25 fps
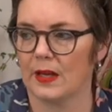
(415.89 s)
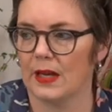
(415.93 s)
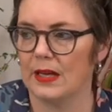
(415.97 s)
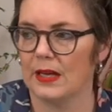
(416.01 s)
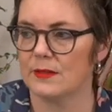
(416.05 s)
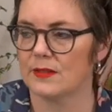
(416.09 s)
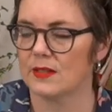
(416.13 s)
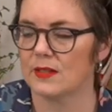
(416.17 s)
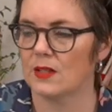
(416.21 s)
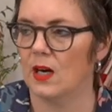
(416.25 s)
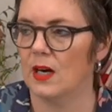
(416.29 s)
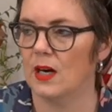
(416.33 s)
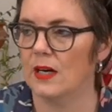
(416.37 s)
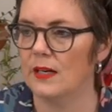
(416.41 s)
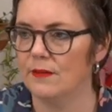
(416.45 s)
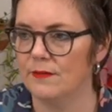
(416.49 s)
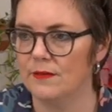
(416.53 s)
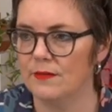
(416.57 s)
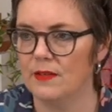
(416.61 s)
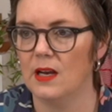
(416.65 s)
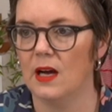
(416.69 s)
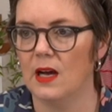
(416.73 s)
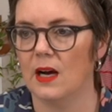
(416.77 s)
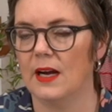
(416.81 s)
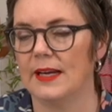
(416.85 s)
it's kind
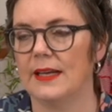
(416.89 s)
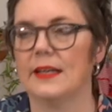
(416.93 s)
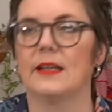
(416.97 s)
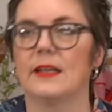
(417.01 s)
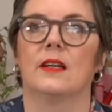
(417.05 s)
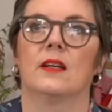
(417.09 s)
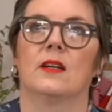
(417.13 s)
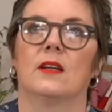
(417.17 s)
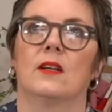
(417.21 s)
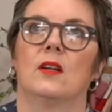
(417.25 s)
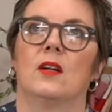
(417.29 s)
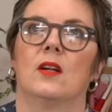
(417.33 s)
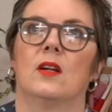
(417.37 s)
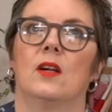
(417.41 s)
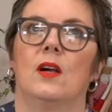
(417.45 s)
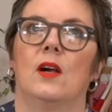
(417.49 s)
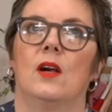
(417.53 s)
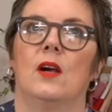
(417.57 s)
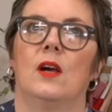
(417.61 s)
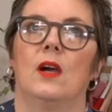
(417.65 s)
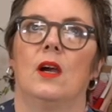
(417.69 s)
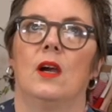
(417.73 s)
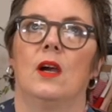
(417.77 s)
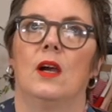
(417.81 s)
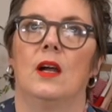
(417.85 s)
of like
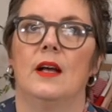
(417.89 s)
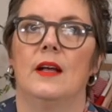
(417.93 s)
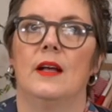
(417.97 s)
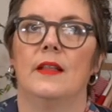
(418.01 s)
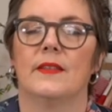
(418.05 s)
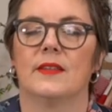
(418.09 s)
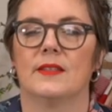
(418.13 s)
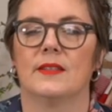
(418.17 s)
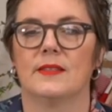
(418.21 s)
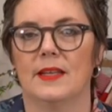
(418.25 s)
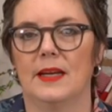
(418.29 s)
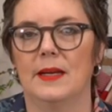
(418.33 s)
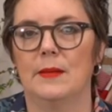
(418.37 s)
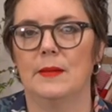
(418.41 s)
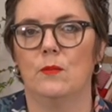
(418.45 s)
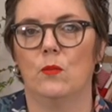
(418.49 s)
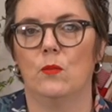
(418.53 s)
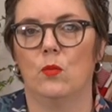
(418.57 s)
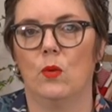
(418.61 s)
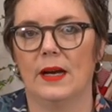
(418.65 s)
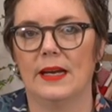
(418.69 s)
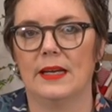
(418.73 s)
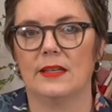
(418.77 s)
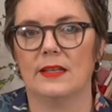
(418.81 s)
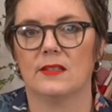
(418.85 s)
the same
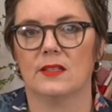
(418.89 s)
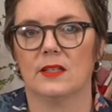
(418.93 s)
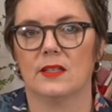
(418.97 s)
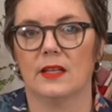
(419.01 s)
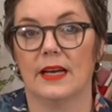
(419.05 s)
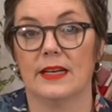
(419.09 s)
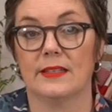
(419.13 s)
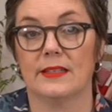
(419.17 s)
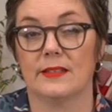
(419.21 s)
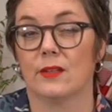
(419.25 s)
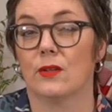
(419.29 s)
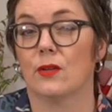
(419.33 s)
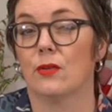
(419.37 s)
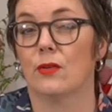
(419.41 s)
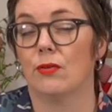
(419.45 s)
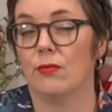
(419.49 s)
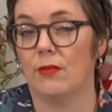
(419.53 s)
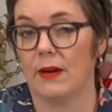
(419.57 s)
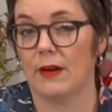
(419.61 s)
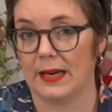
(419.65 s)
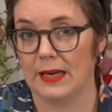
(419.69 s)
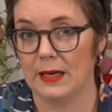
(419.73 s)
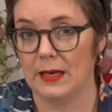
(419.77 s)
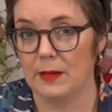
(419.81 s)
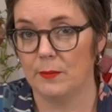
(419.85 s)
weight as a
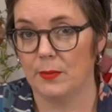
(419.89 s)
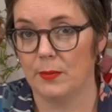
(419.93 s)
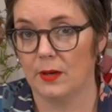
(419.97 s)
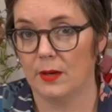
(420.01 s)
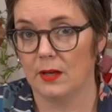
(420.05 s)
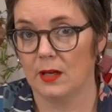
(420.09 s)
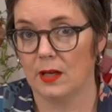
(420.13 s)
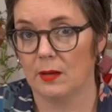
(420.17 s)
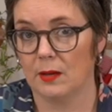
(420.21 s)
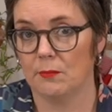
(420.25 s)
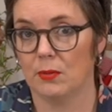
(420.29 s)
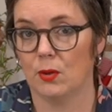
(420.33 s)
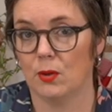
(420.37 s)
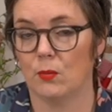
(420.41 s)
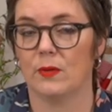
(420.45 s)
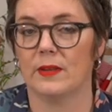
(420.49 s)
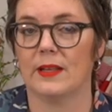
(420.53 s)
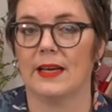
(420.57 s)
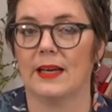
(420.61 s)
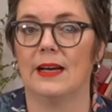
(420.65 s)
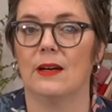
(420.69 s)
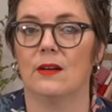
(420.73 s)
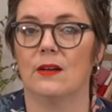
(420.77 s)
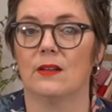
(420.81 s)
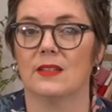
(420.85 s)
crepe, but
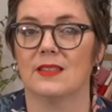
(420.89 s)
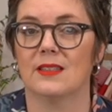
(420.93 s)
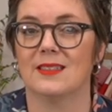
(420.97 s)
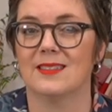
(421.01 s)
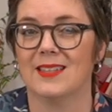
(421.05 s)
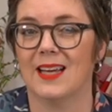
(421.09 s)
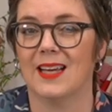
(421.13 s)
without the